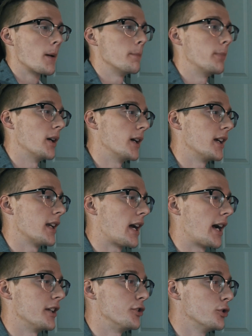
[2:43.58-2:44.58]
But
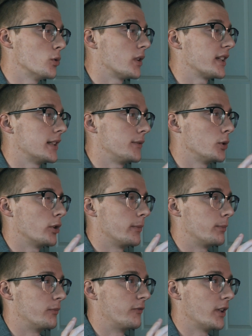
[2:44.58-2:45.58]
I do want to give you a
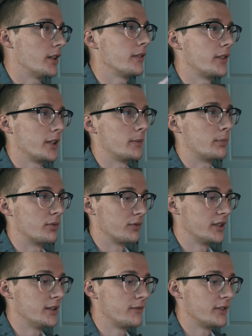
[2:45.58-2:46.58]
very
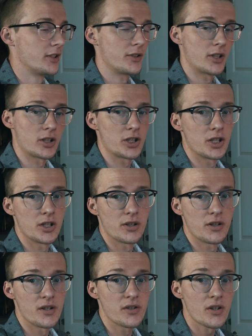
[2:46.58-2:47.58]
brief introduction to
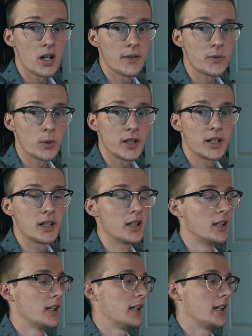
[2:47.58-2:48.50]
the software